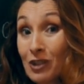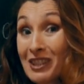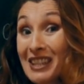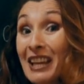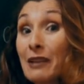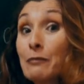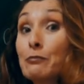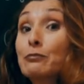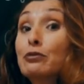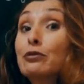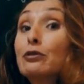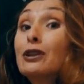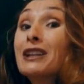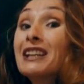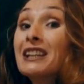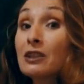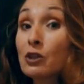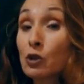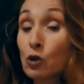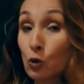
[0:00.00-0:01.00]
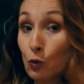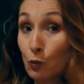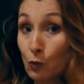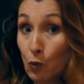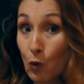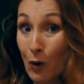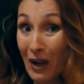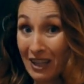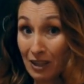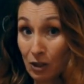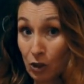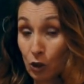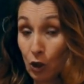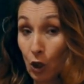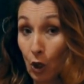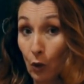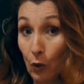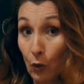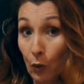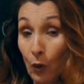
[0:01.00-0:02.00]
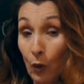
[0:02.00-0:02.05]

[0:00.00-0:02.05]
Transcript: say presupuesto,